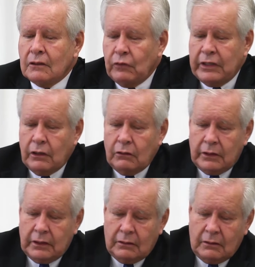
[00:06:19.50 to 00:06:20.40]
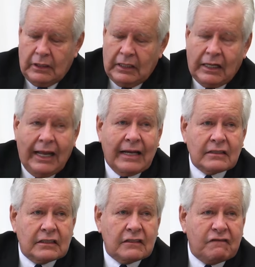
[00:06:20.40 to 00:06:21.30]
We know that a
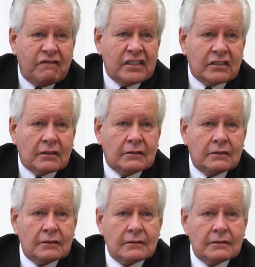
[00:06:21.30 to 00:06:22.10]
glass is physical.